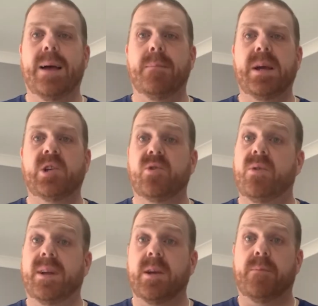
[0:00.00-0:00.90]
make sure
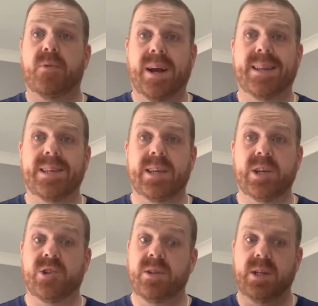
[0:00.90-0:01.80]
that your practice
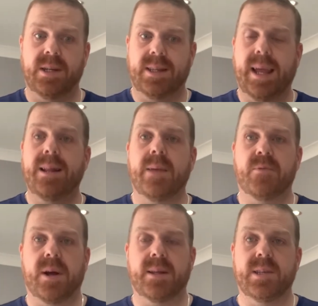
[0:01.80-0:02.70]
session, your daily
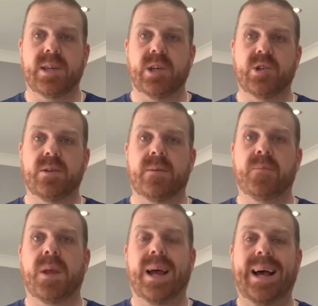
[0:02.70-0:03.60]
practice session,
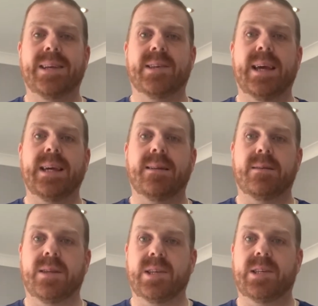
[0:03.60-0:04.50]
has a
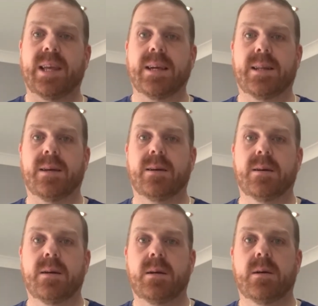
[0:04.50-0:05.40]
distinct
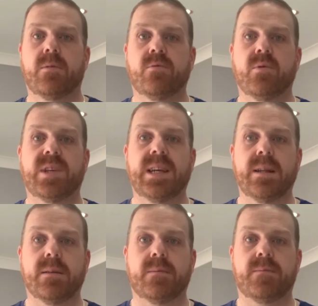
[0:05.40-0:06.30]
routine.
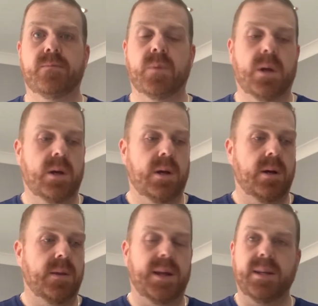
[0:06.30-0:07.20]

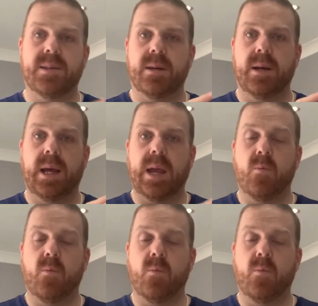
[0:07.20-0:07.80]
That is a